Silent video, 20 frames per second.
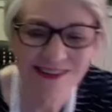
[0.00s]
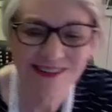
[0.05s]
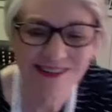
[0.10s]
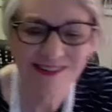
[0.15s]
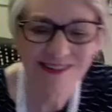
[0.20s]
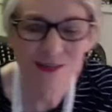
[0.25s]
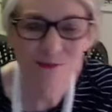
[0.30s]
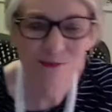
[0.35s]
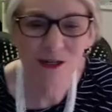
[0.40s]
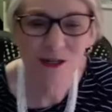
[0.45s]

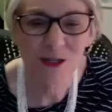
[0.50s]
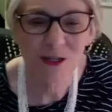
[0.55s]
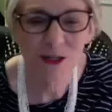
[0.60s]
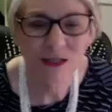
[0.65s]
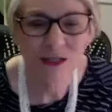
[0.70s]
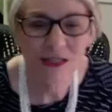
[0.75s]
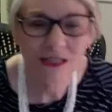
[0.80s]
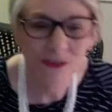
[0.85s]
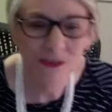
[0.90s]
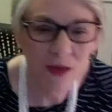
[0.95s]
so much,
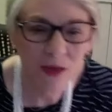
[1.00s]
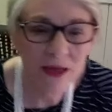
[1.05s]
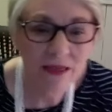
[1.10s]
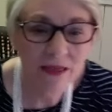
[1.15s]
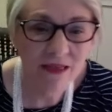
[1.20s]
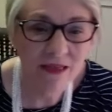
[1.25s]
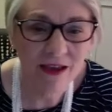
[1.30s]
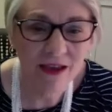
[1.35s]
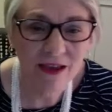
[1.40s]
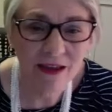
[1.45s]
Elizabeth
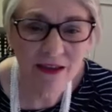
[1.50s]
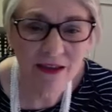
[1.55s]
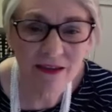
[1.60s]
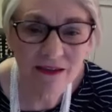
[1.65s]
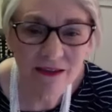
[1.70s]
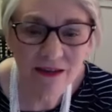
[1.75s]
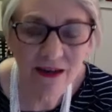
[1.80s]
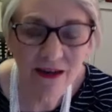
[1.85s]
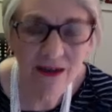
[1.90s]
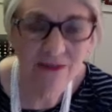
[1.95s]
and
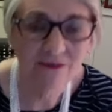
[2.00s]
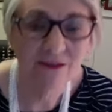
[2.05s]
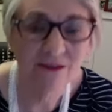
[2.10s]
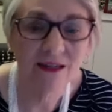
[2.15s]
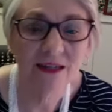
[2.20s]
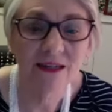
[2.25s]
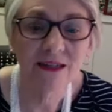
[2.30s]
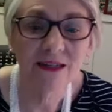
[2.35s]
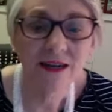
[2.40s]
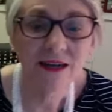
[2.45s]

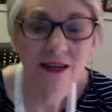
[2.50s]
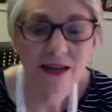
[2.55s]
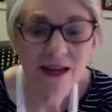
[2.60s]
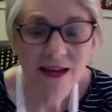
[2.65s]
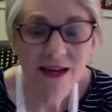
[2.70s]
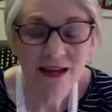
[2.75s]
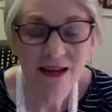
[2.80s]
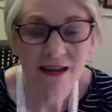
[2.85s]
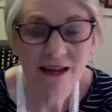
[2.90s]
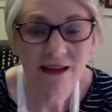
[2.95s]
Irene.
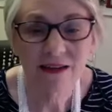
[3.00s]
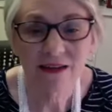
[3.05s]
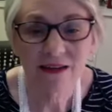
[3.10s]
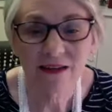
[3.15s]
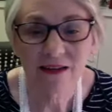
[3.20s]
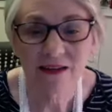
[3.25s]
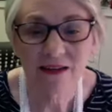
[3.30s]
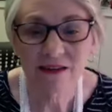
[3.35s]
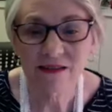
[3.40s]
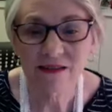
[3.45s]
It
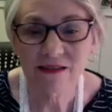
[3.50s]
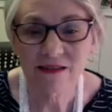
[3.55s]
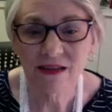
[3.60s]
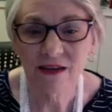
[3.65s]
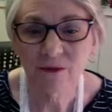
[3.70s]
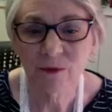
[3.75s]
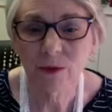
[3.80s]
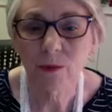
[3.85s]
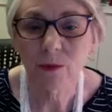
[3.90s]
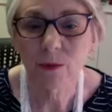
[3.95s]
is a
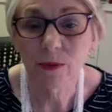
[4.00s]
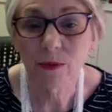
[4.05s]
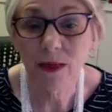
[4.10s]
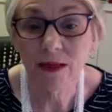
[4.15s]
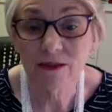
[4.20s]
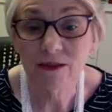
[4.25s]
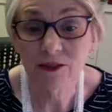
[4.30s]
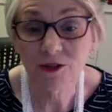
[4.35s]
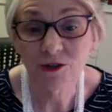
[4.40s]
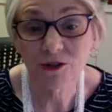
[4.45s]
real
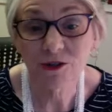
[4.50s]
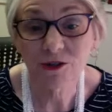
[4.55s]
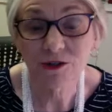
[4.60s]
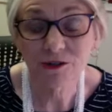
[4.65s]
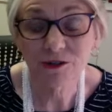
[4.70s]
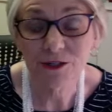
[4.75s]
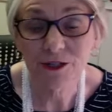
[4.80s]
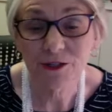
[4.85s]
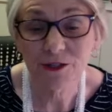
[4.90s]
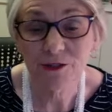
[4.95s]
pleasure
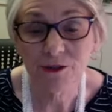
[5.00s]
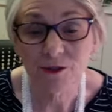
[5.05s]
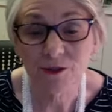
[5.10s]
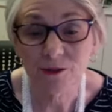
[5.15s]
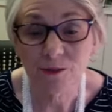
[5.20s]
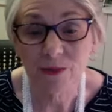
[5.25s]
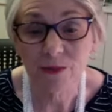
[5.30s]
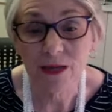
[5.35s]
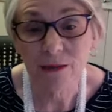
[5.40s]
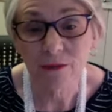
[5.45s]
to
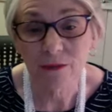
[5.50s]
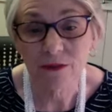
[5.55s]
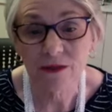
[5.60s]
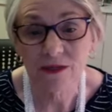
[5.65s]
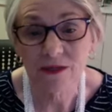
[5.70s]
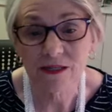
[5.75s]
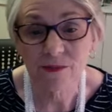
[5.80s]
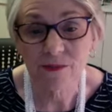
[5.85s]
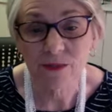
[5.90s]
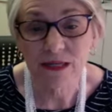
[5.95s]
be able to
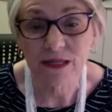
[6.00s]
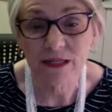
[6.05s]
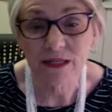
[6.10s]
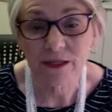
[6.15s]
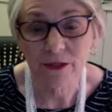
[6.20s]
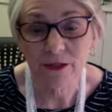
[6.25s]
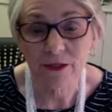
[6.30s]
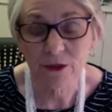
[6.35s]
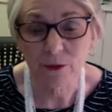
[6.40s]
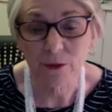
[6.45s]
speak to
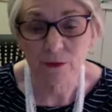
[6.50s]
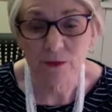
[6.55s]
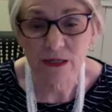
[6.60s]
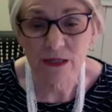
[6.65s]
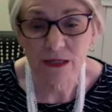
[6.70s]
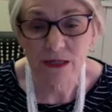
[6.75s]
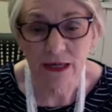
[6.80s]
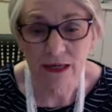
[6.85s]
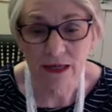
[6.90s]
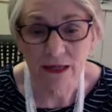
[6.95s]
the group
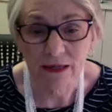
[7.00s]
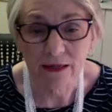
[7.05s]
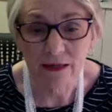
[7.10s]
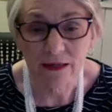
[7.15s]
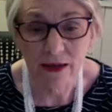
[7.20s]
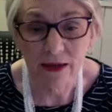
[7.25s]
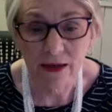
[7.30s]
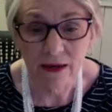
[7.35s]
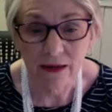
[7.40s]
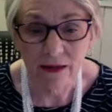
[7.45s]
tonight
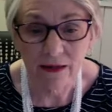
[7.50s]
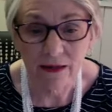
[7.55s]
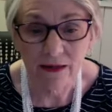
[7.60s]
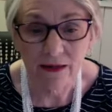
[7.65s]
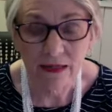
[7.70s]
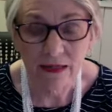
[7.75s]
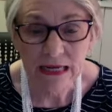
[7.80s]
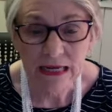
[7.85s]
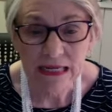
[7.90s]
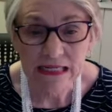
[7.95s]
and
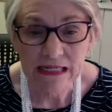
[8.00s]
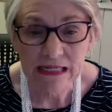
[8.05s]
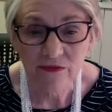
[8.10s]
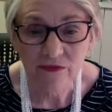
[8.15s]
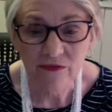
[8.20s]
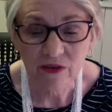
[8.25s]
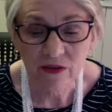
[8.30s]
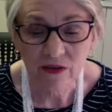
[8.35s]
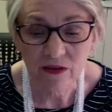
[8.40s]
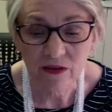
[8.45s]
to feel